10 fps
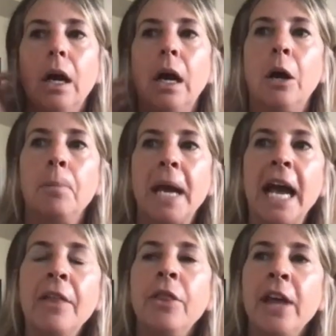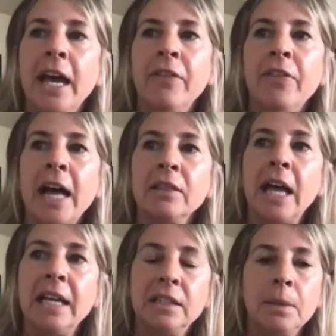Um, and then that
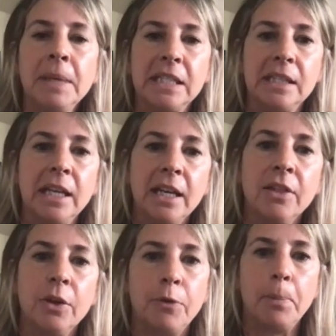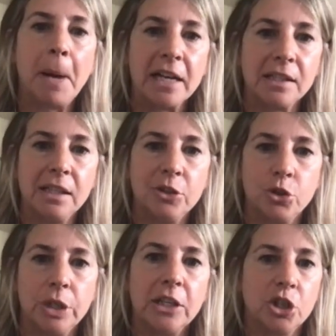led to me sitting in the Vipassana
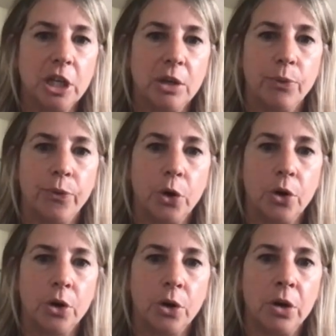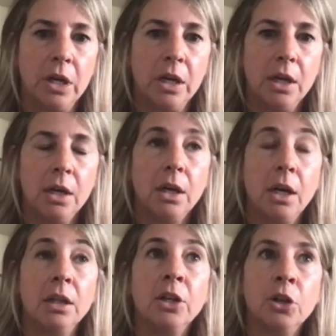tradition for
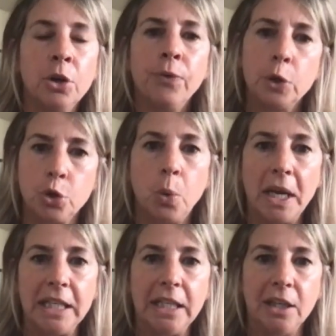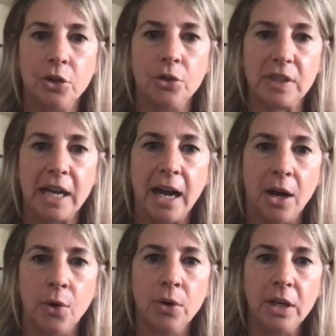a little over 20 years
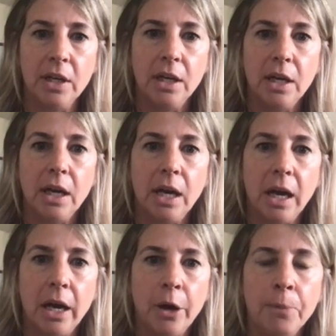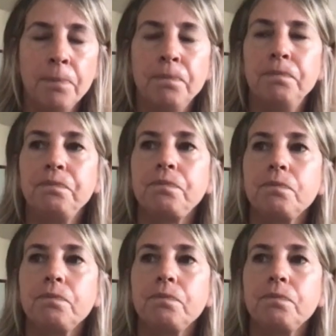now. Um,